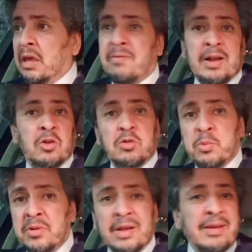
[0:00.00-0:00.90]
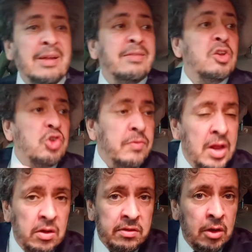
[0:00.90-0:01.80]
rushing through this place at
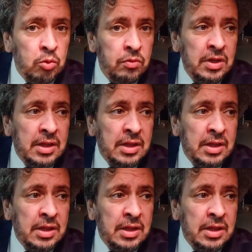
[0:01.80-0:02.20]
full speed.